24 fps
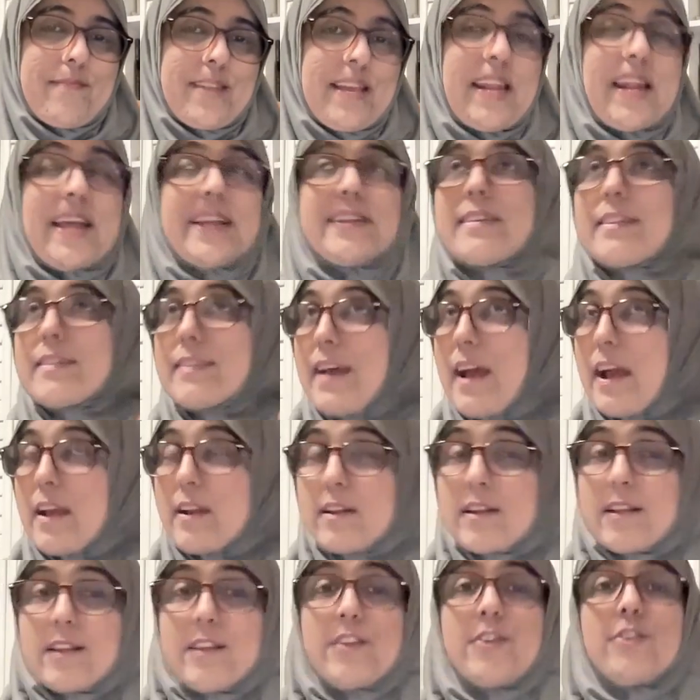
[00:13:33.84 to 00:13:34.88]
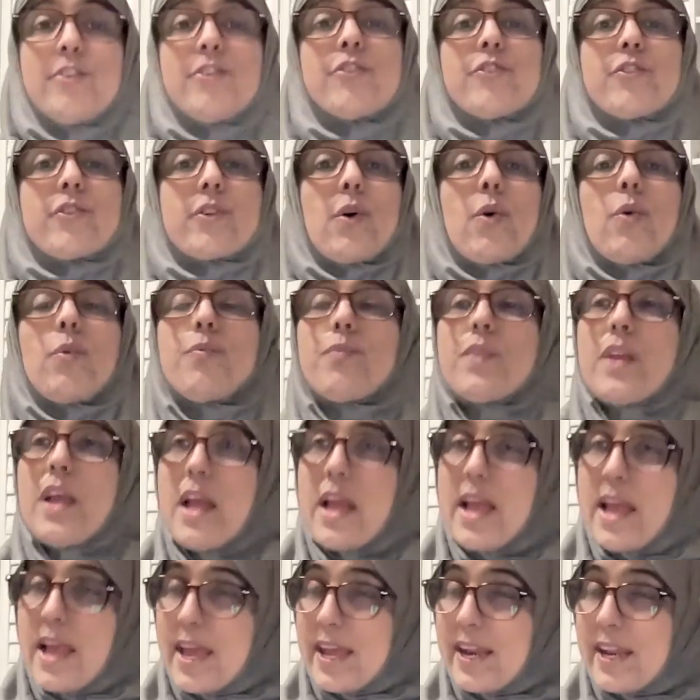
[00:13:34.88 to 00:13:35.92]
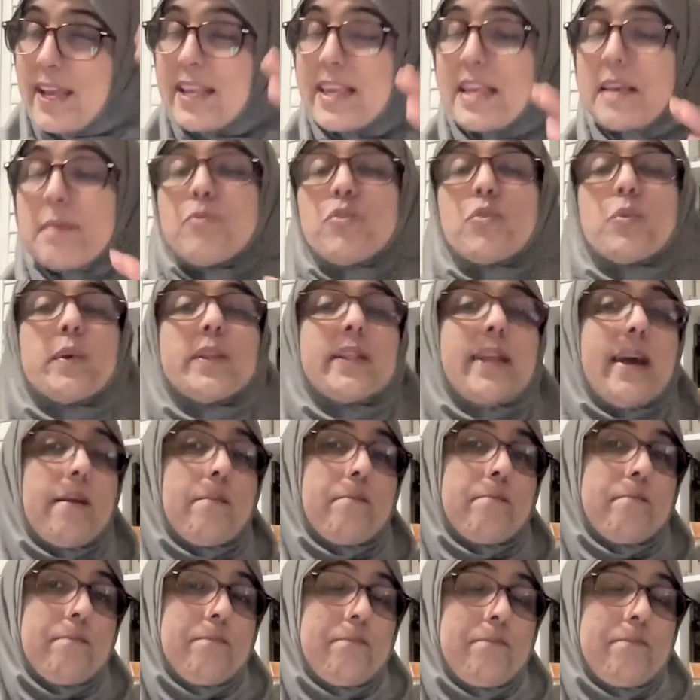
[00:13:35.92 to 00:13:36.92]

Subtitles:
And I did that years ago, and I keep doing that.